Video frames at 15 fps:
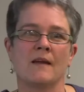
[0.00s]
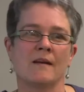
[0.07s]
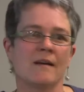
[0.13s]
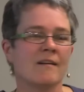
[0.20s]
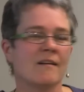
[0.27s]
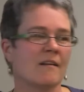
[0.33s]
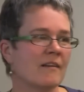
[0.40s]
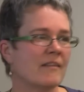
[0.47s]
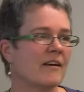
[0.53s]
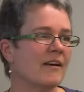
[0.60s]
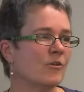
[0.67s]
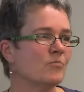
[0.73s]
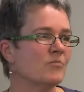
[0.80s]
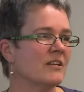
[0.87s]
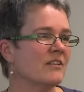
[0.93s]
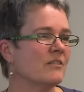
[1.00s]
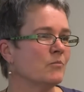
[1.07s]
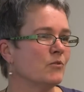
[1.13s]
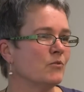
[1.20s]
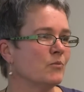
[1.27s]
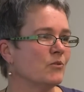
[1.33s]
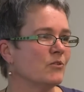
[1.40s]
And I'd like the home death
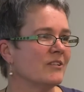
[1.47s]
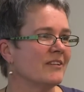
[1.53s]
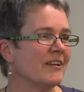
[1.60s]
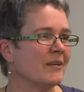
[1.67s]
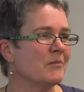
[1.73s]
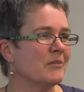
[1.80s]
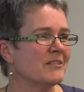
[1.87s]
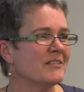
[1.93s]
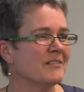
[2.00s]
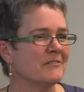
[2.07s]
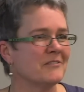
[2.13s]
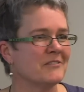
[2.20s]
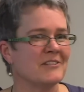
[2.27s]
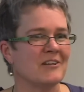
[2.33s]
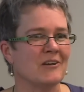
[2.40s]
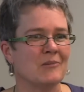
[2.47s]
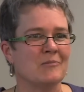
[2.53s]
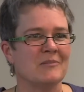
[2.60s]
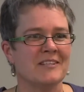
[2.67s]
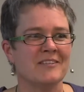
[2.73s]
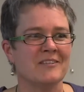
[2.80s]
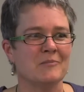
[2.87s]
movement to name itself as the
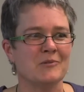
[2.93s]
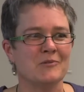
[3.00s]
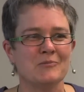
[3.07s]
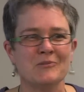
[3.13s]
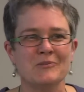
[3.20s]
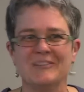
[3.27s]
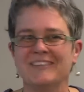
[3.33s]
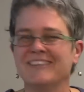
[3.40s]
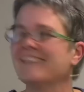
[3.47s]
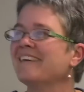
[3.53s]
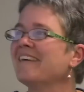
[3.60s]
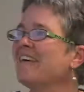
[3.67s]
home death movement.